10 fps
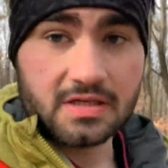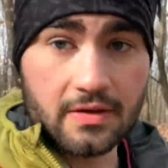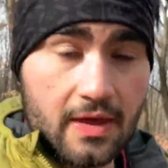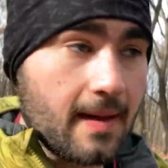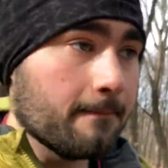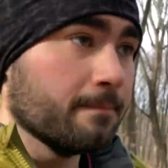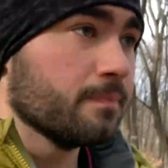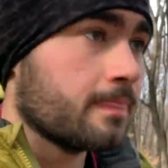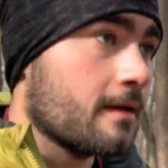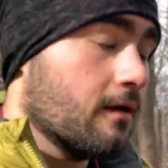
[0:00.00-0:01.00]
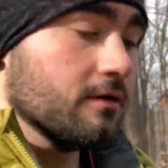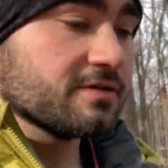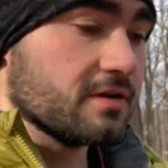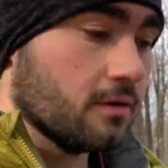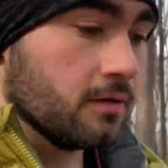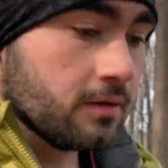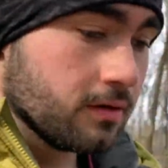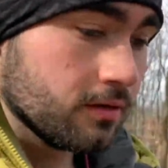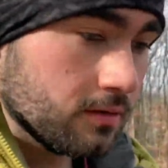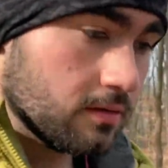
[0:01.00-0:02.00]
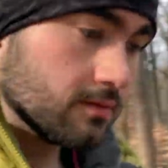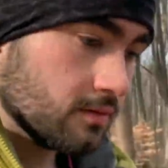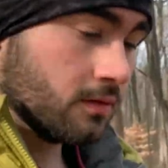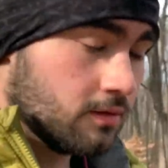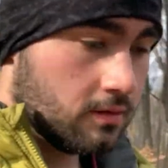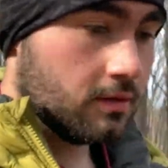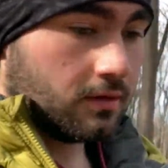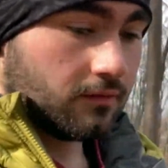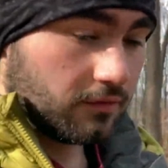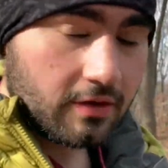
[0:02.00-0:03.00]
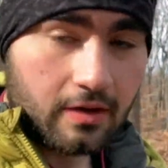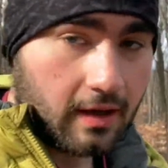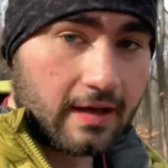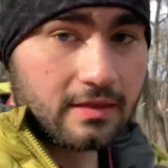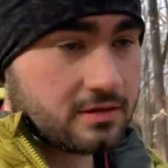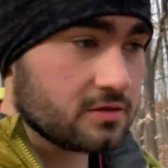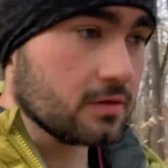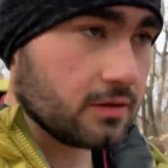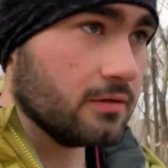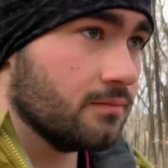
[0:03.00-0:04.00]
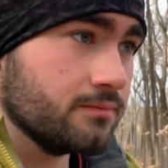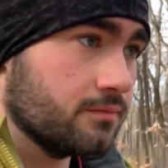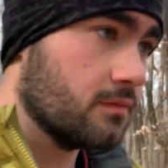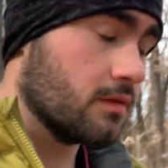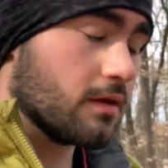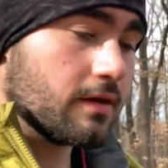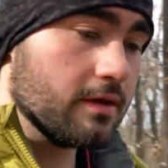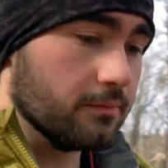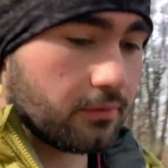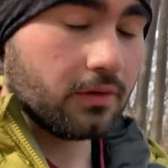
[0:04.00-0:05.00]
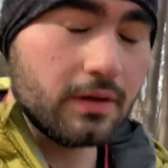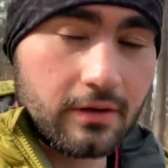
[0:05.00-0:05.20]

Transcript: on that. Also, if you go to hike this trail, you really